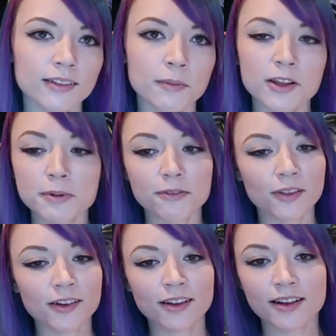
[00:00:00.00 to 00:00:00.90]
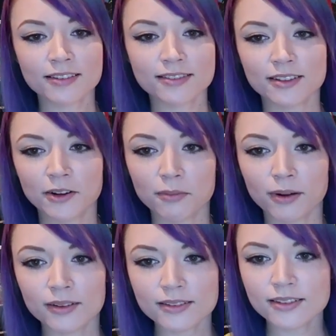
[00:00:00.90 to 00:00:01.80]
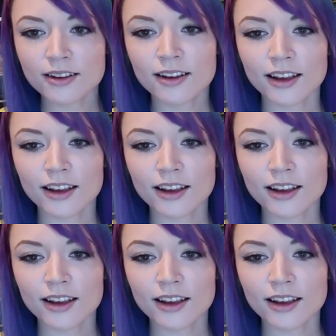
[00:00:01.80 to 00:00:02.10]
They must be really nice earbuds.